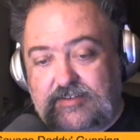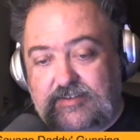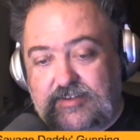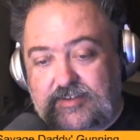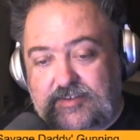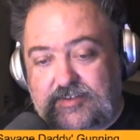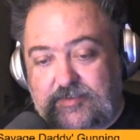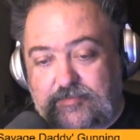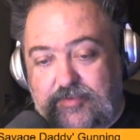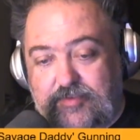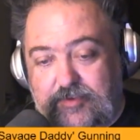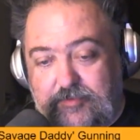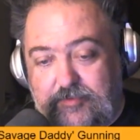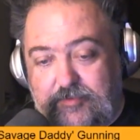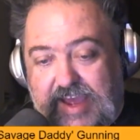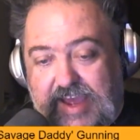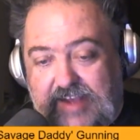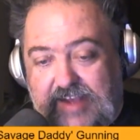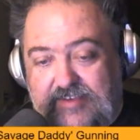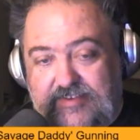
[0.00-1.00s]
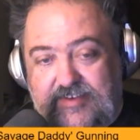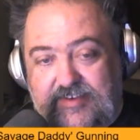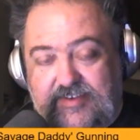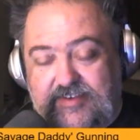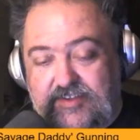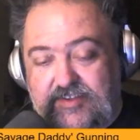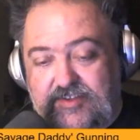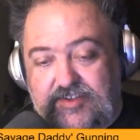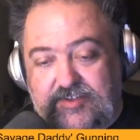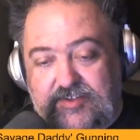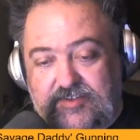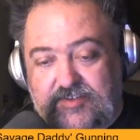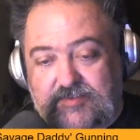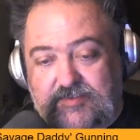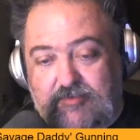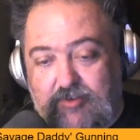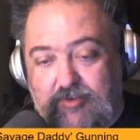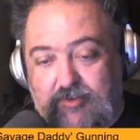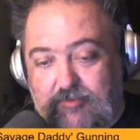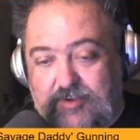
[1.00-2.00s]
Is to put them back 6 inches,
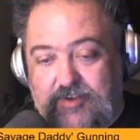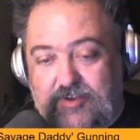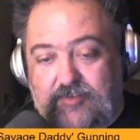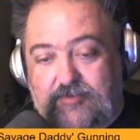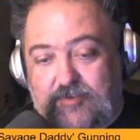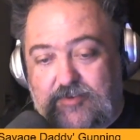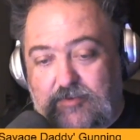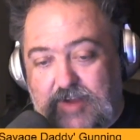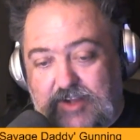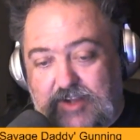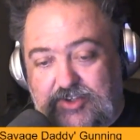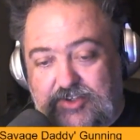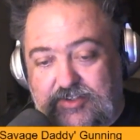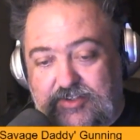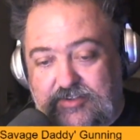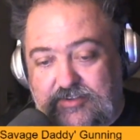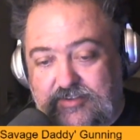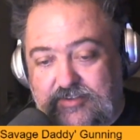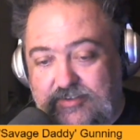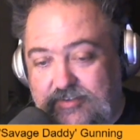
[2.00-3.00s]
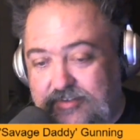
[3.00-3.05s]
throw them in another direction.